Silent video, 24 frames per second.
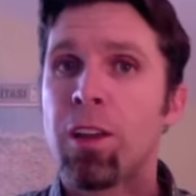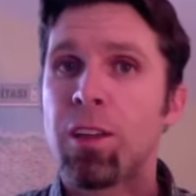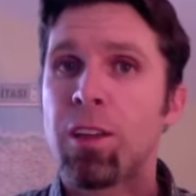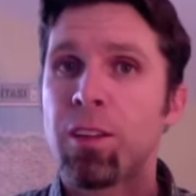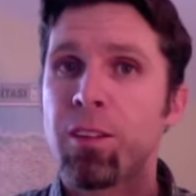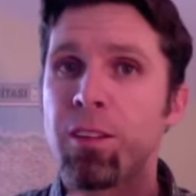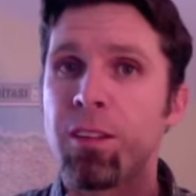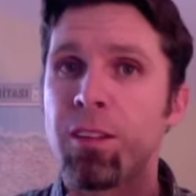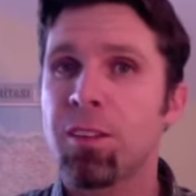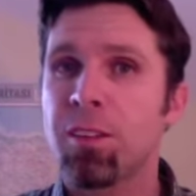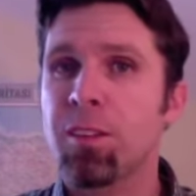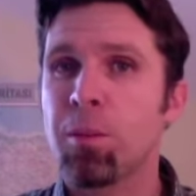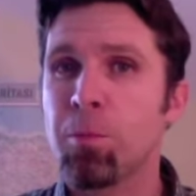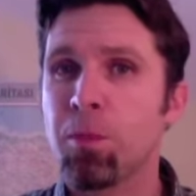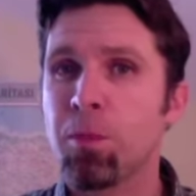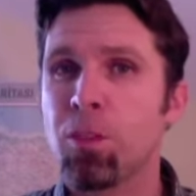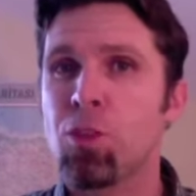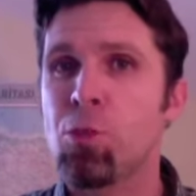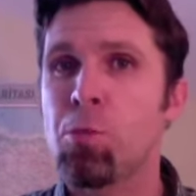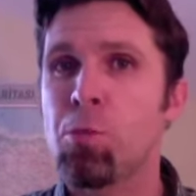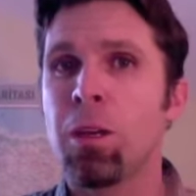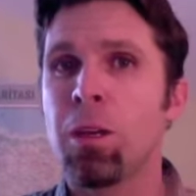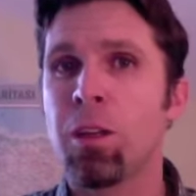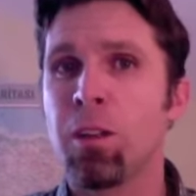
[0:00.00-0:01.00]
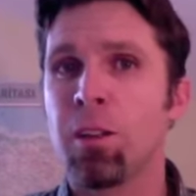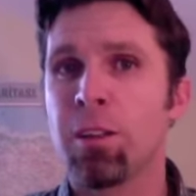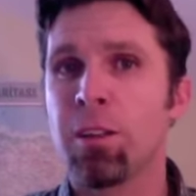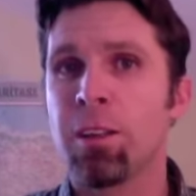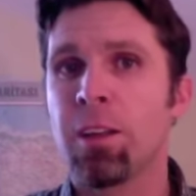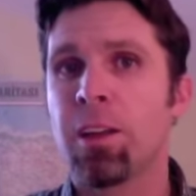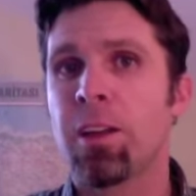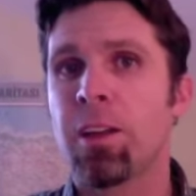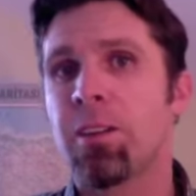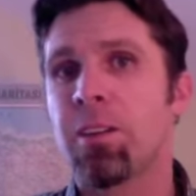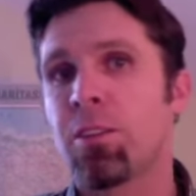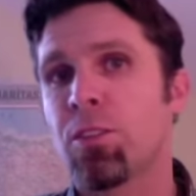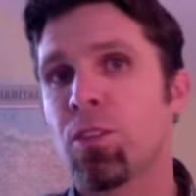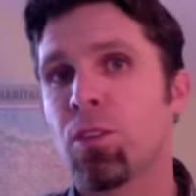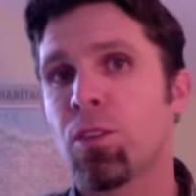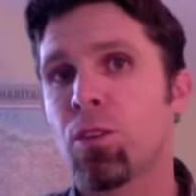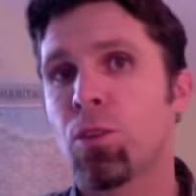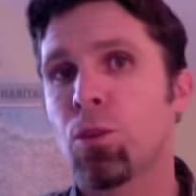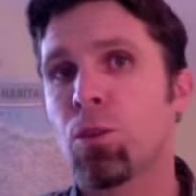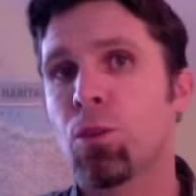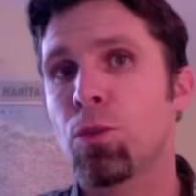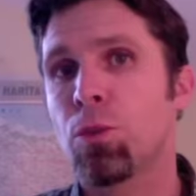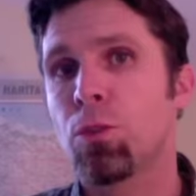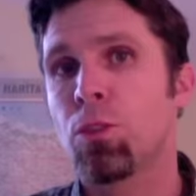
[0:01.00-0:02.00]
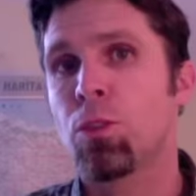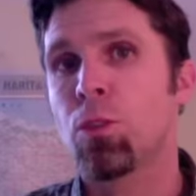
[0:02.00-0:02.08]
systems you build in to